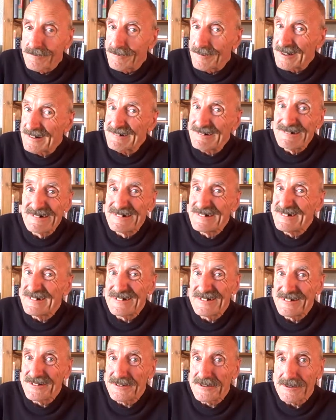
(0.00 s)
Well,
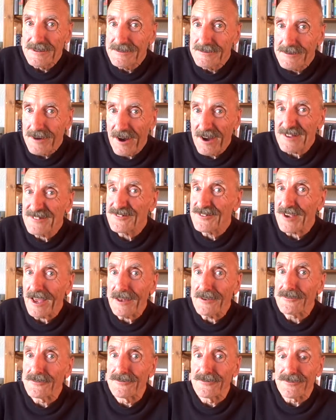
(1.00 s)
I
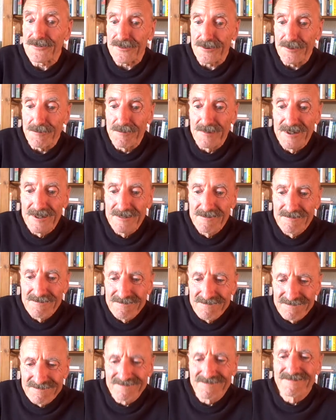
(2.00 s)
challenge them.
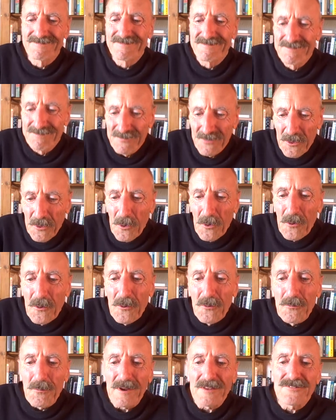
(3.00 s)

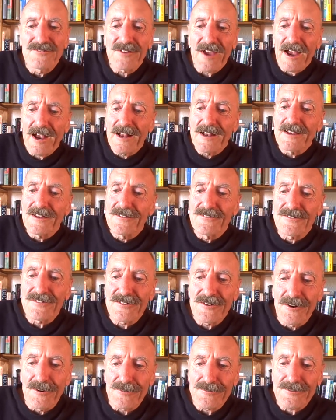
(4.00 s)
When Jacqueline
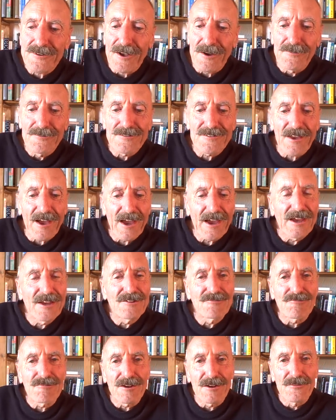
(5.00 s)
Scott goes to
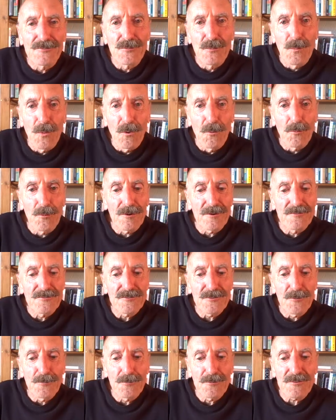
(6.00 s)
Hadrian's Wall
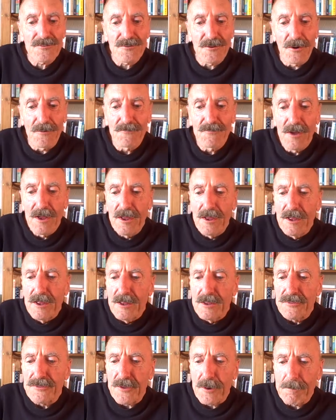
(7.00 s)
and talks of
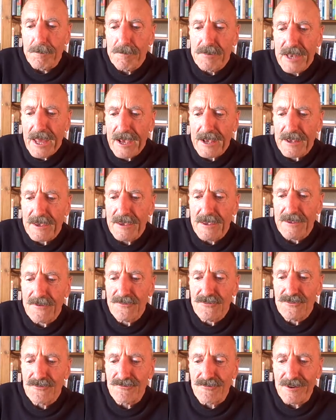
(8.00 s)
the black
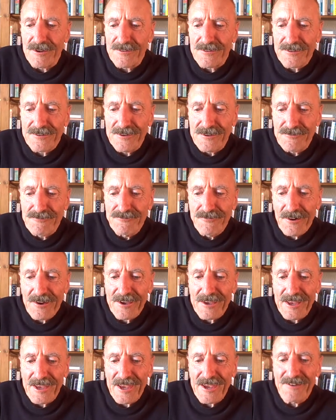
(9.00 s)
history that is
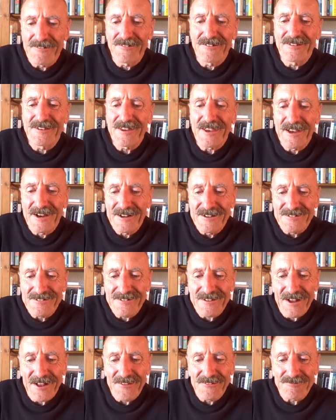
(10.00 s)
right here in the
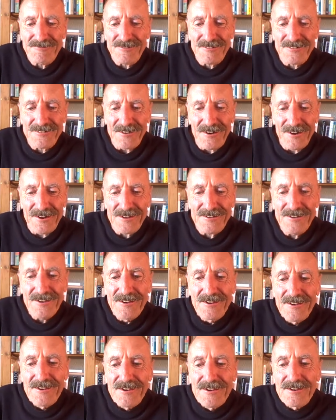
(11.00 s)
English countryside,
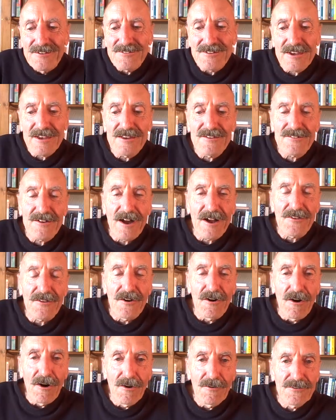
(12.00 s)
she is
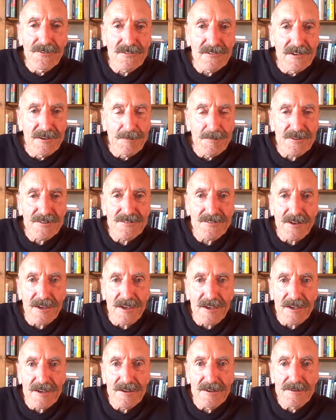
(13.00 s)
either honestly
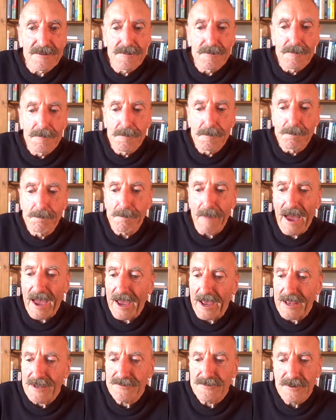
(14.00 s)
mistaken,
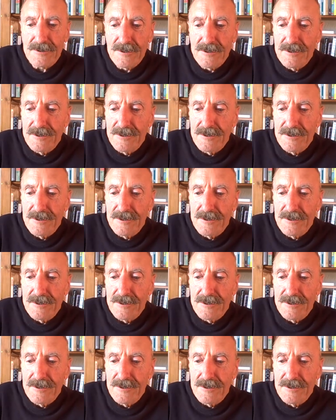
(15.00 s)
mad,